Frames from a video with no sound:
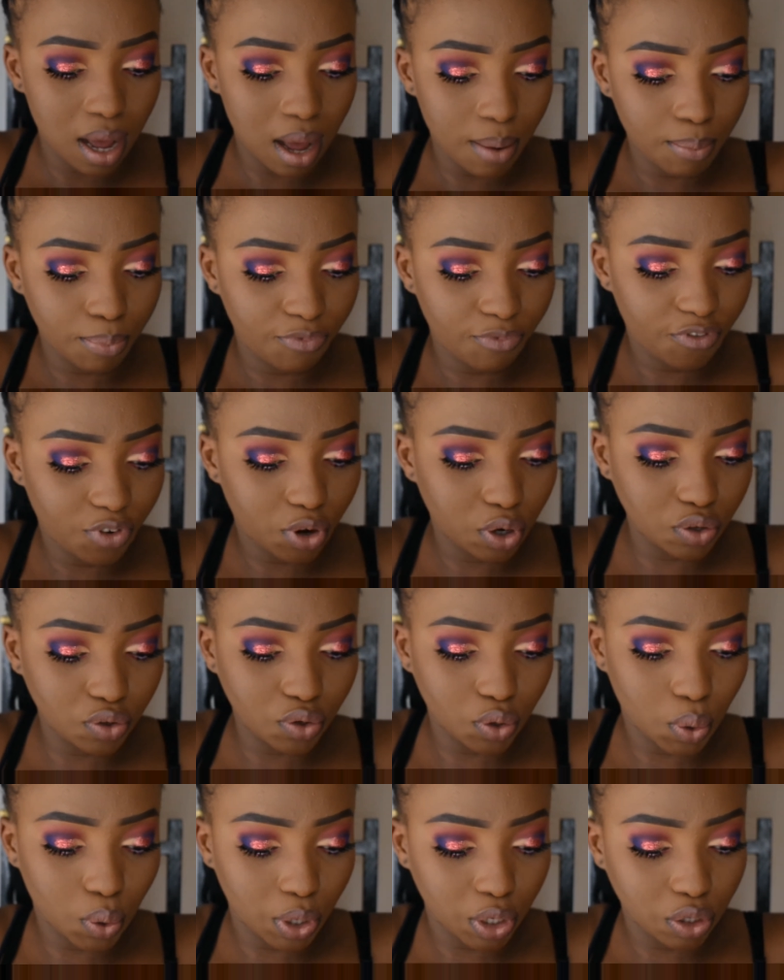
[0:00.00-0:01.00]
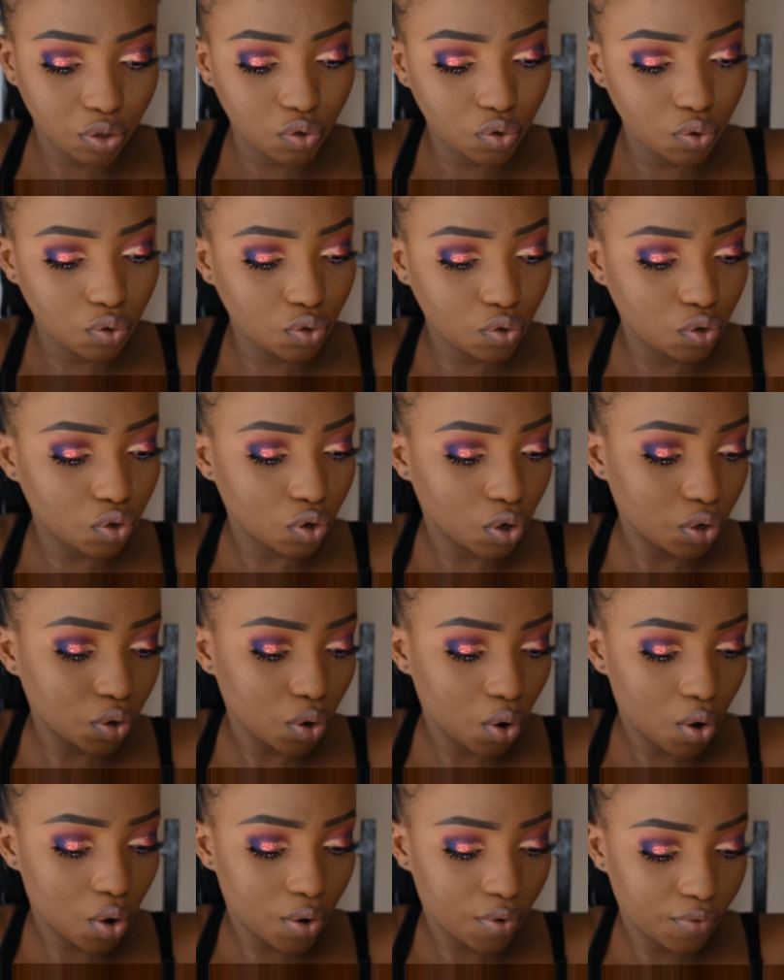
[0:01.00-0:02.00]
I'm first going to start
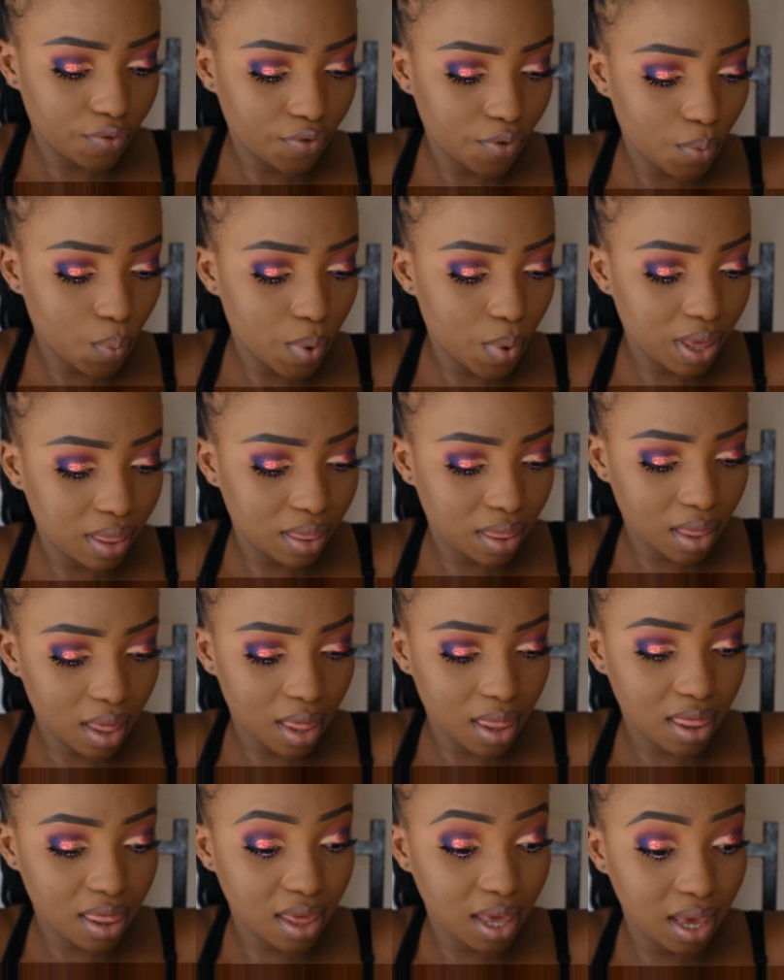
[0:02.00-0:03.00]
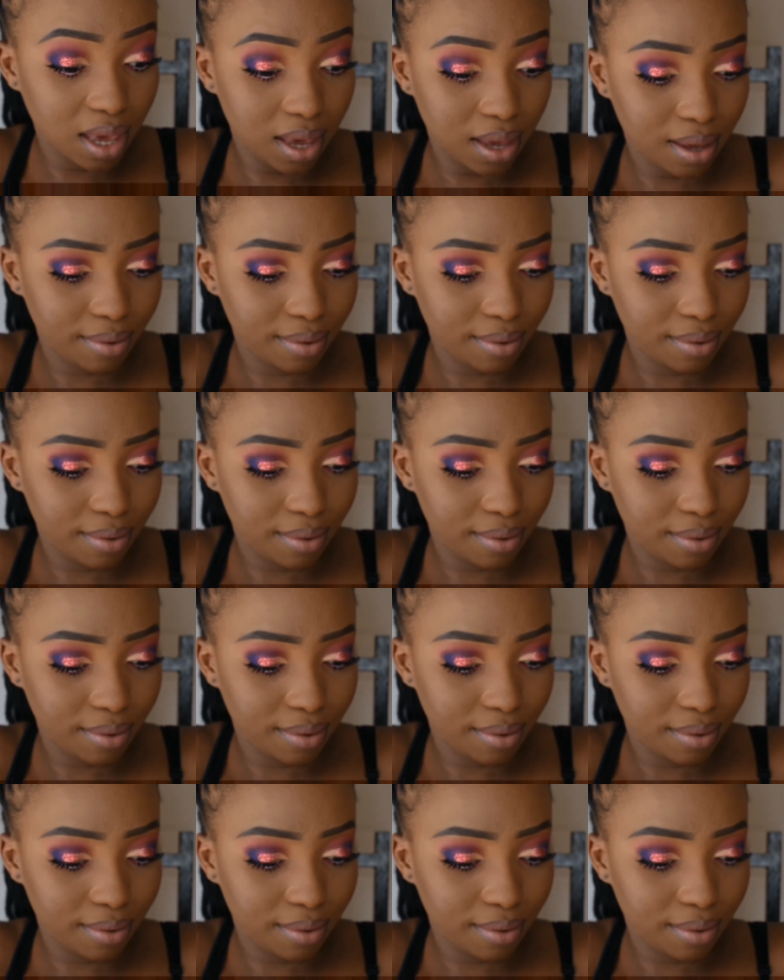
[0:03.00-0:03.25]
off with the